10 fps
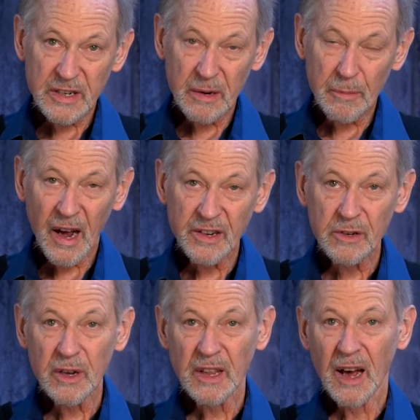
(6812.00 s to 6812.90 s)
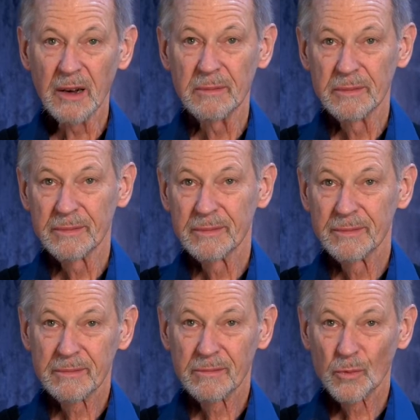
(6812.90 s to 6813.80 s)
What's the reasoning behind doing that?
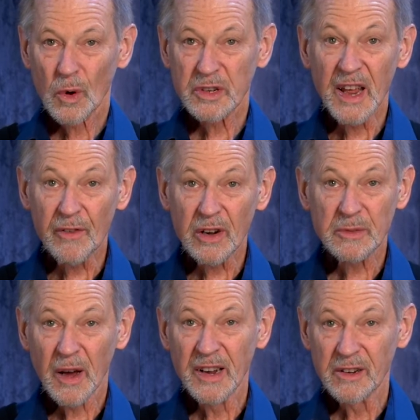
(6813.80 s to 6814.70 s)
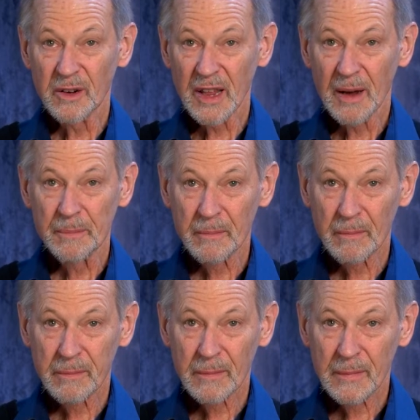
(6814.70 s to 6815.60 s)
What's the evidence behind
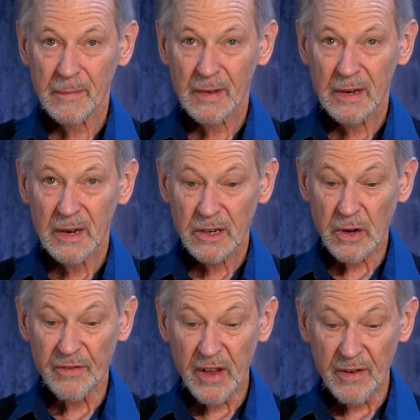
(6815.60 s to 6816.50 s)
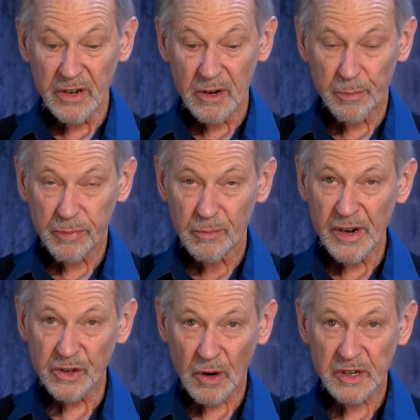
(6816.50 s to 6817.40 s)
doing that? So I've given
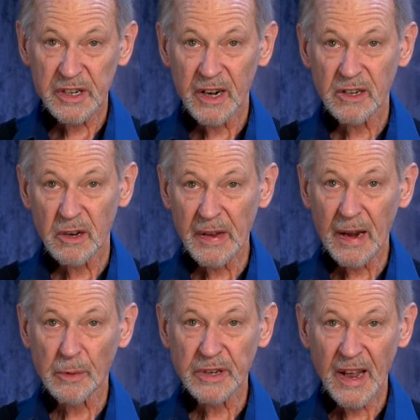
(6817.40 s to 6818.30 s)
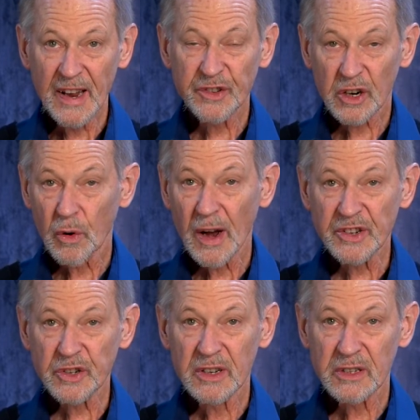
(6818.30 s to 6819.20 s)
you resources here to be able to
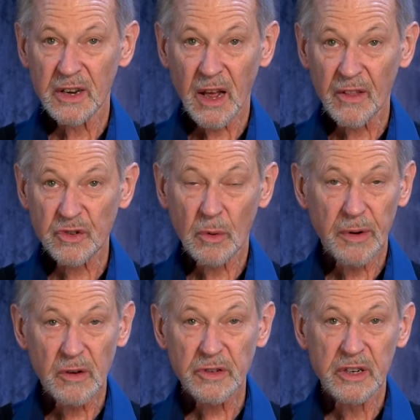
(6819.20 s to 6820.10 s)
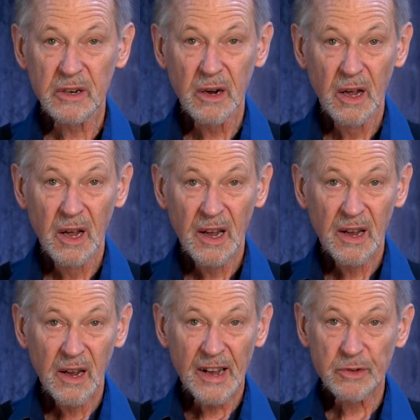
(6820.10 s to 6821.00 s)
answer questions that others will pose to
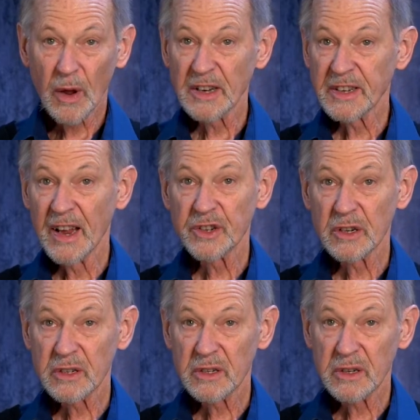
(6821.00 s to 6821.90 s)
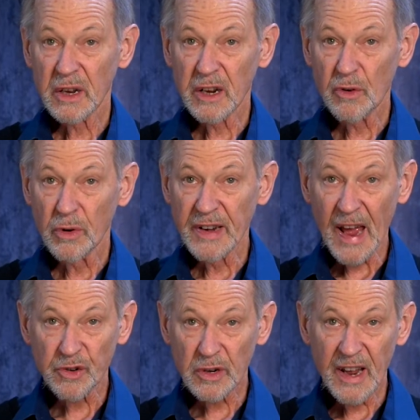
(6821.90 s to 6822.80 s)
you, as well as answers that
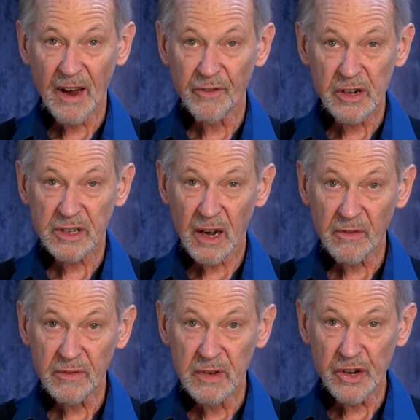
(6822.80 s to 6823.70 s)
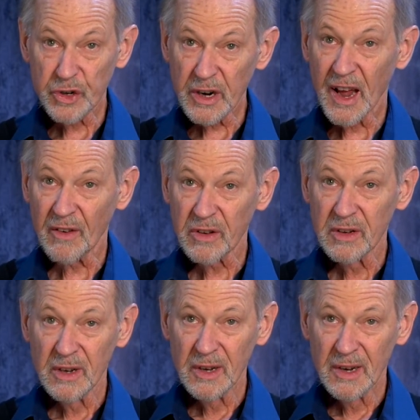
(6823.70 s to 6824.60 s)
you will naturally have for yourself and
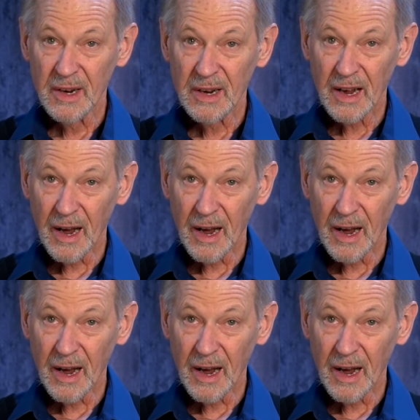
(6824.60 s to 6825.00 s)
should have.